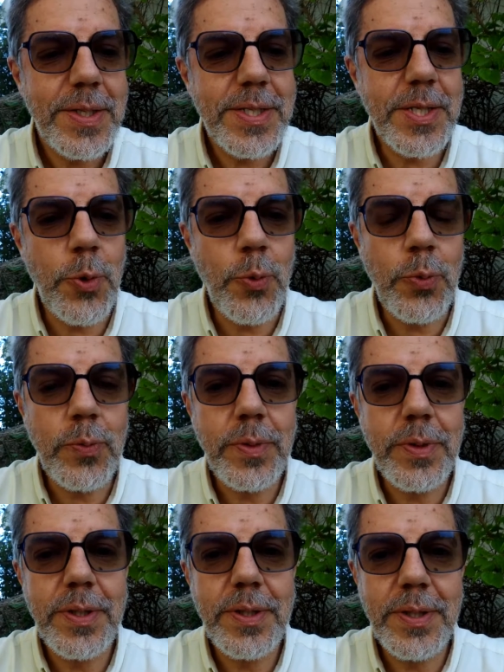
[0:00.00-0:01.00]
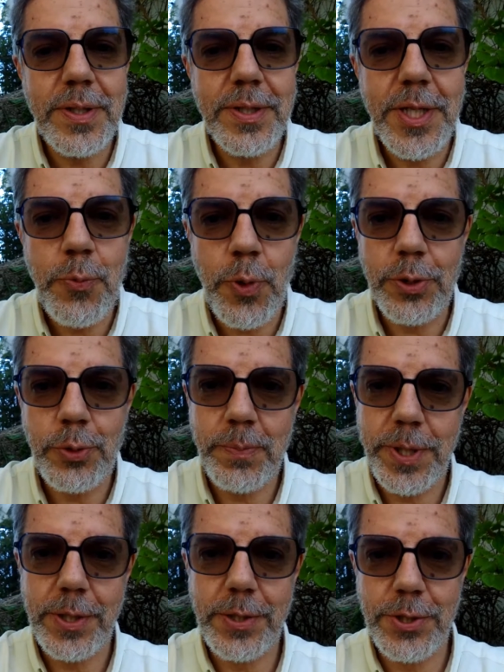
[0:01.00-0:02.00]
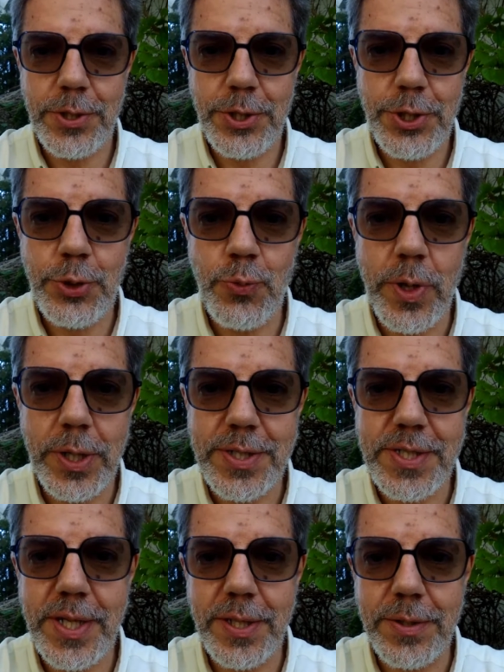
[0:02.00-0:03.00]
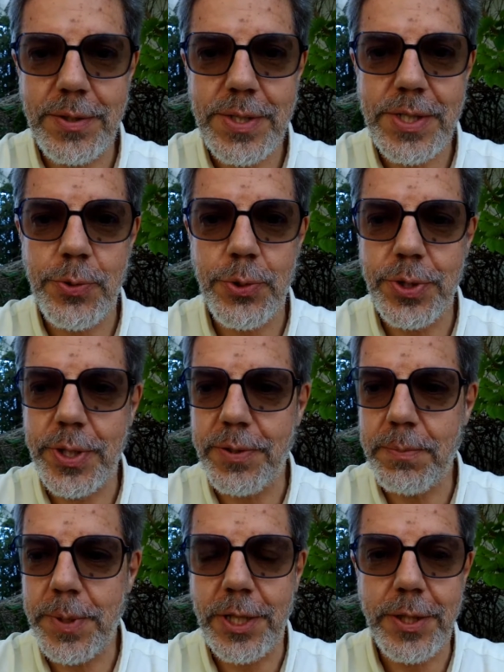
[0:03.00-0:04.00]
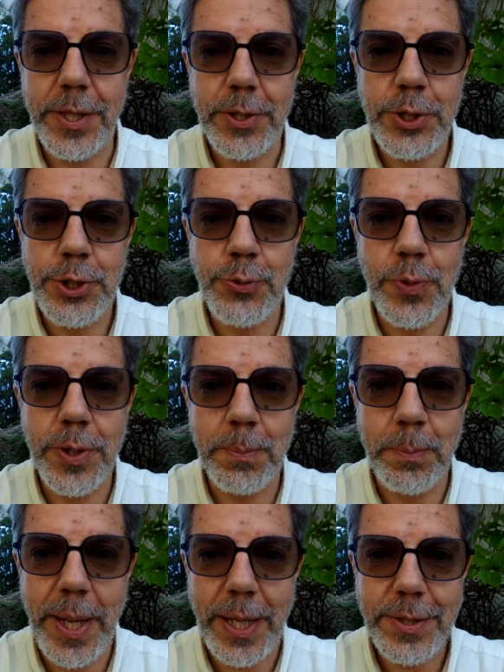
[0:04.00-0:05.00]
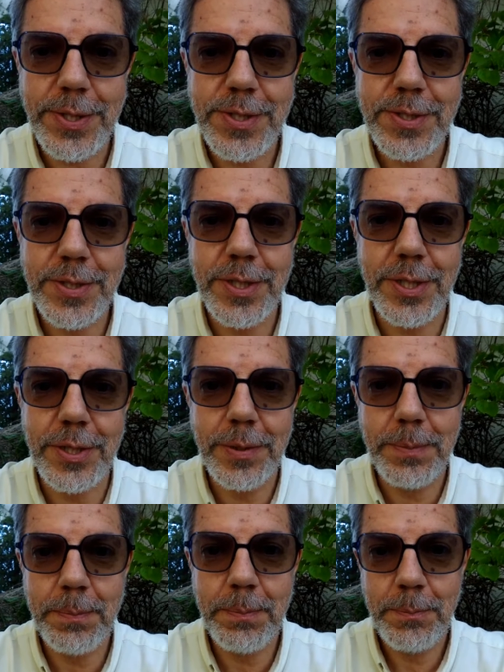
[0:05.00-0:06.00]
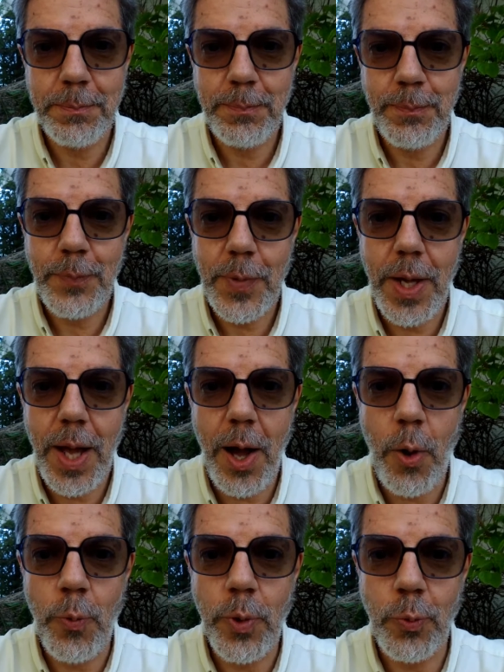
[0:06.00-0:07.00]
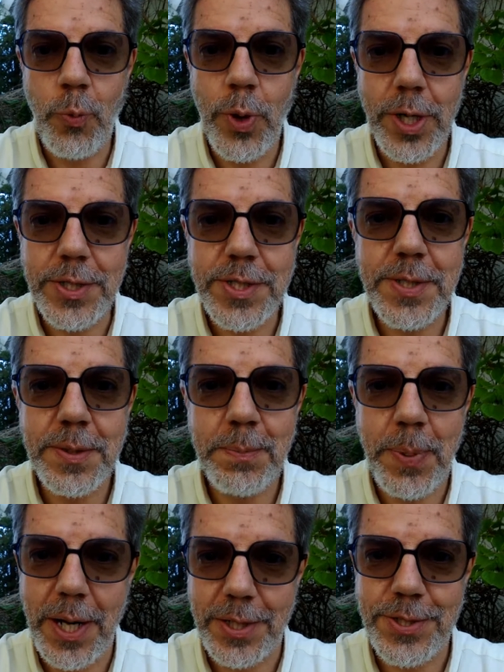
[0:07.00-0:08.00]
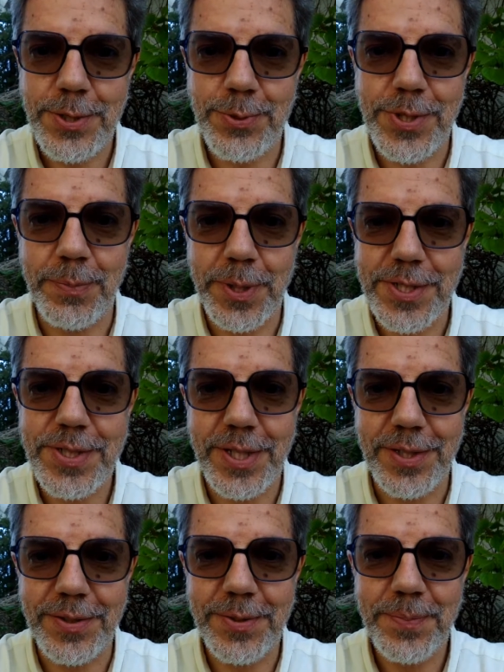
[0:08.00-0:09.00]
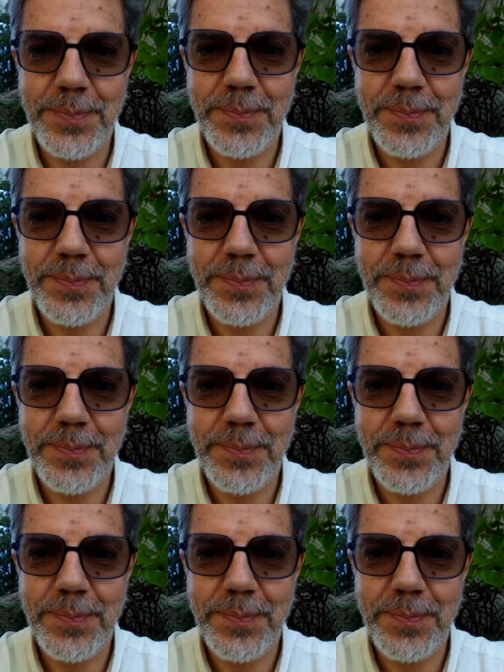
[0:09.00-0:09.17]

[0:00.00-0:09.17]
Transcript: So they want to make sure sells, so they make their sure bets in our worst parts to some extent.